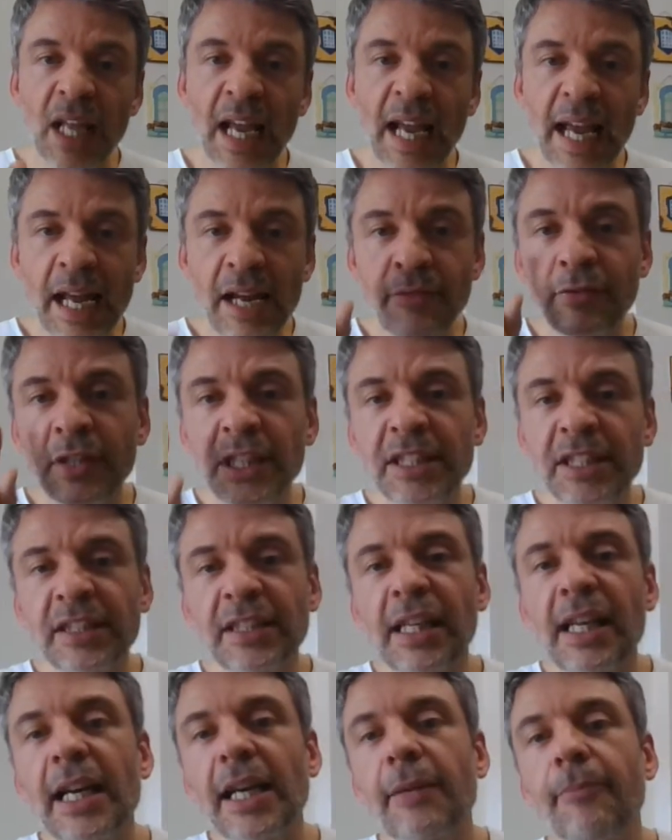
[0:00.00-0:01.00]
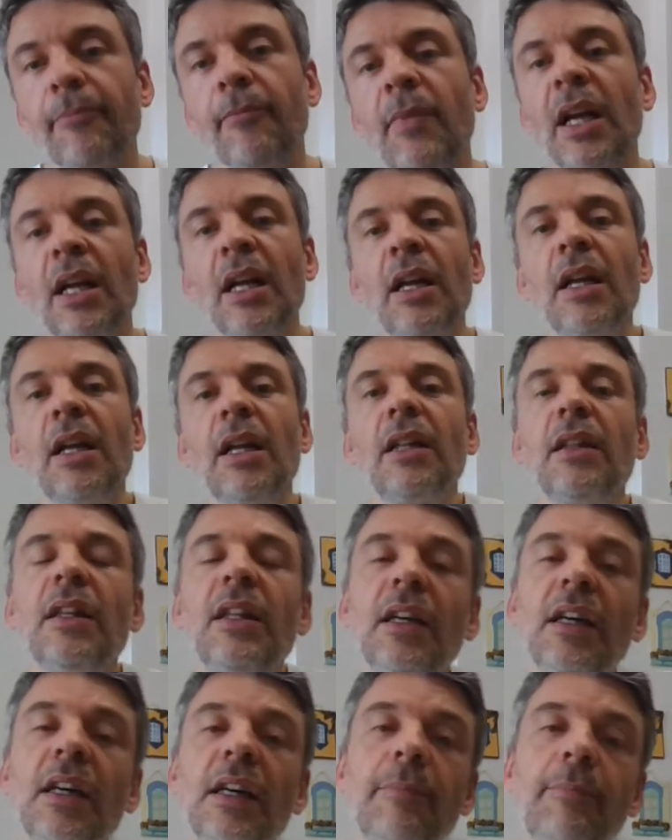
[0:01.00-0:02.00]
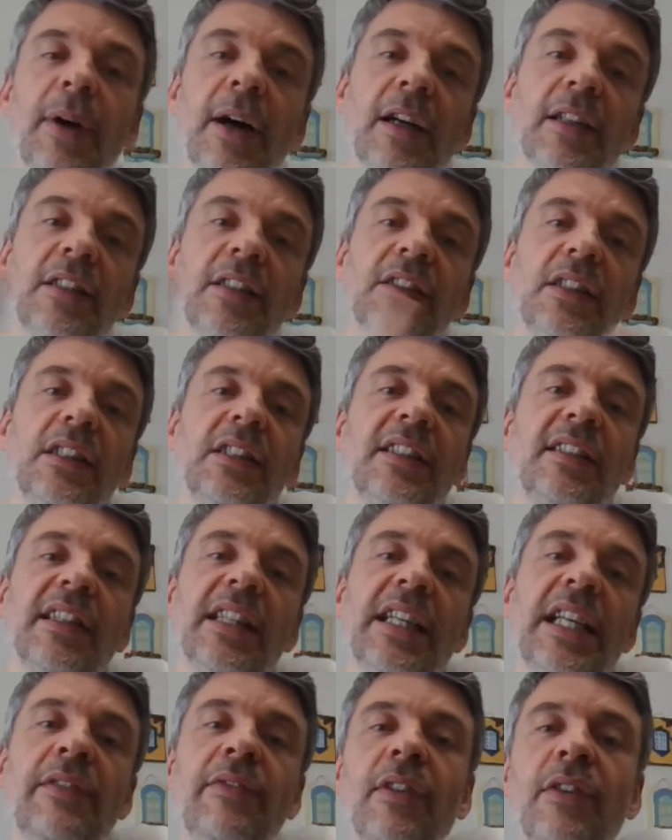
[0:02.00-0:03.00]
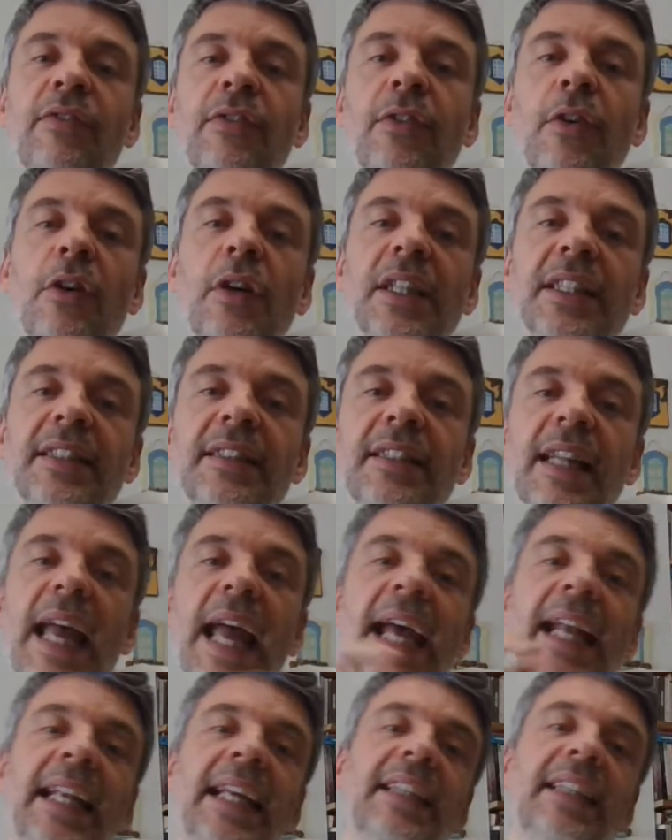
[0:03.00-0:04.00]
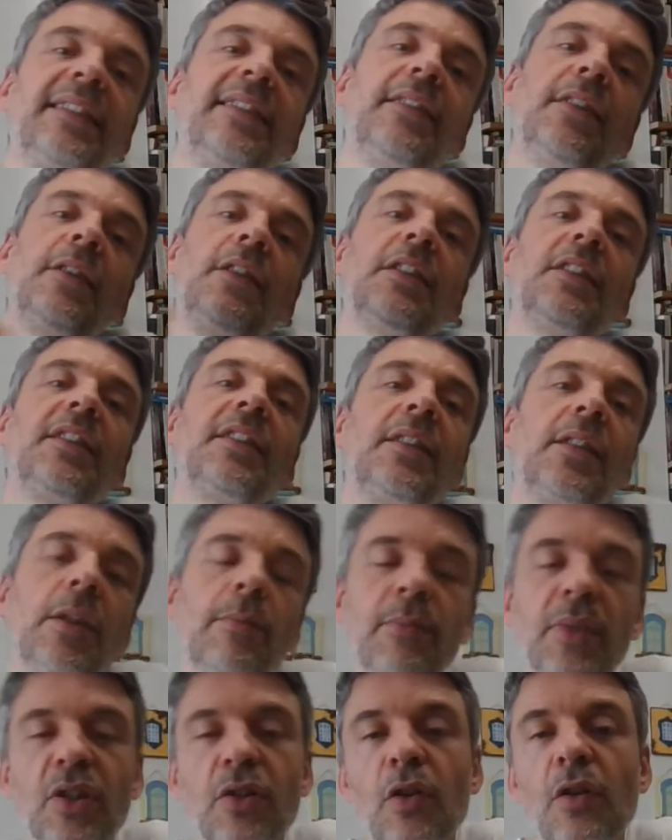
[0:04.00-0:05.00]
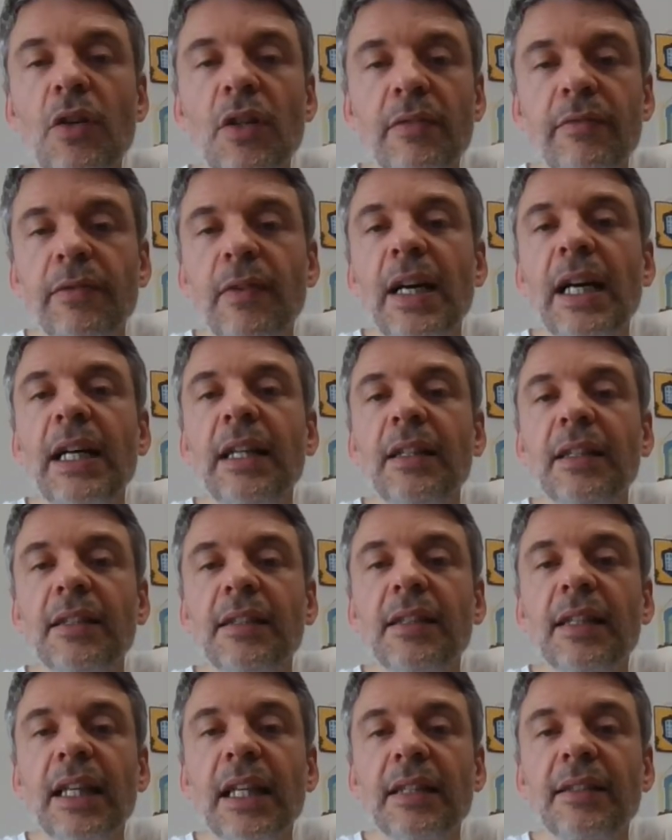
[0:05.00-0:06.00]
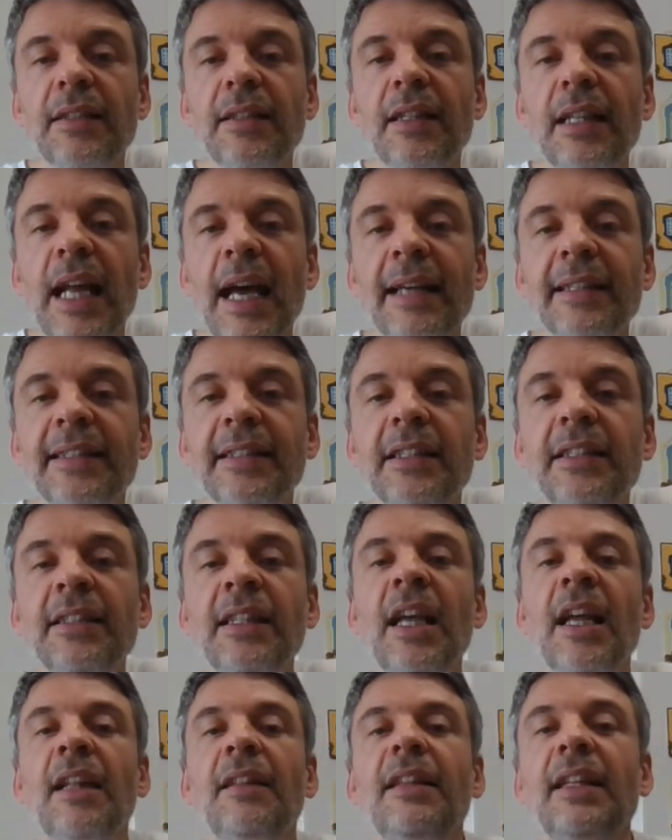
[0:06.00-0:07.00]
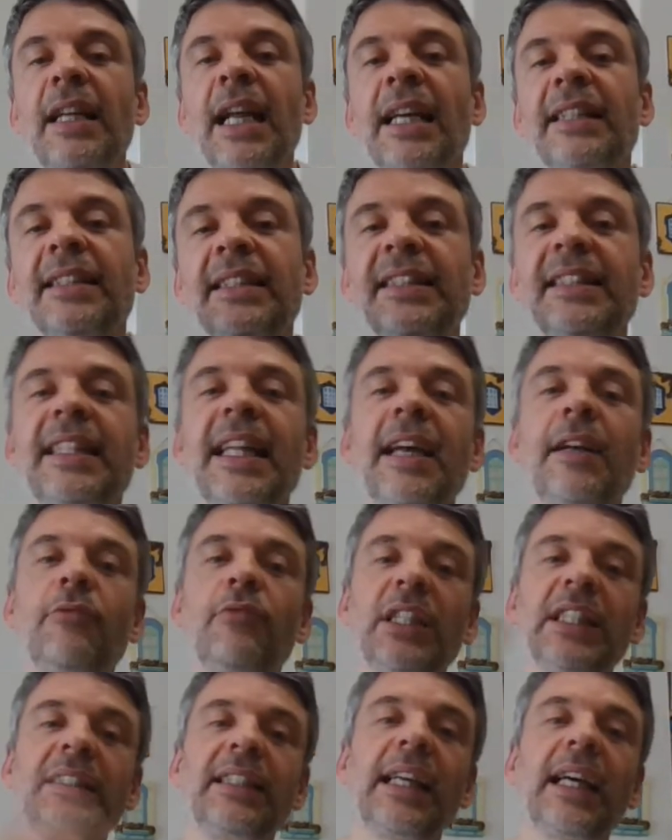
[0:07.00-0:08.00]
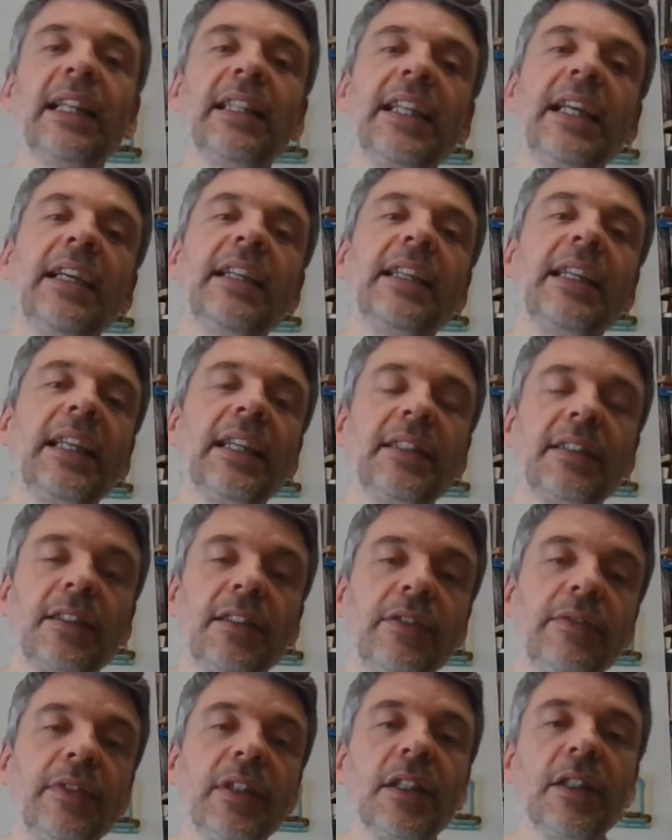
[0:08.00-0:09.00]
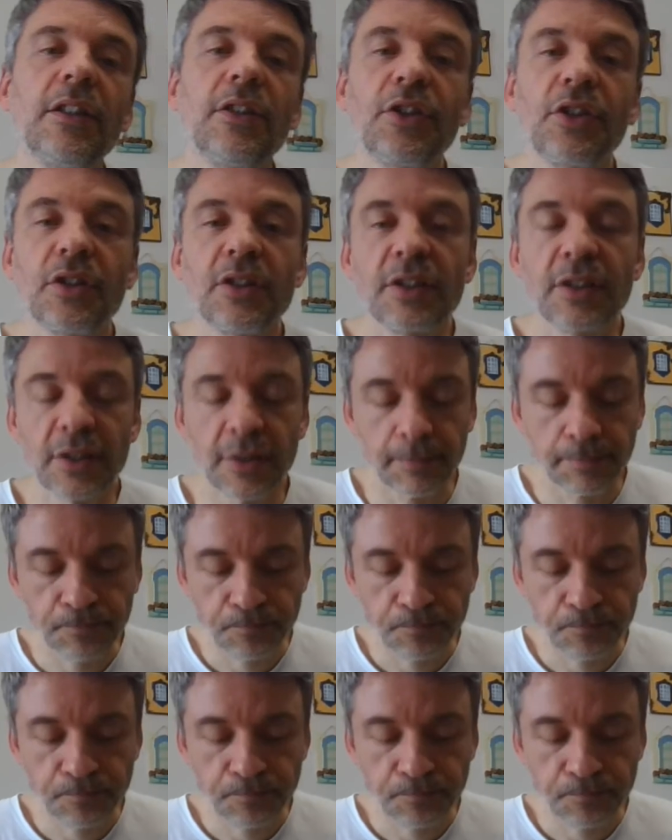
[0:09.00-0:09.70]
Every time the partisans leave the forest and exert some sort of violence against the Nazis then retaliate against the villagers.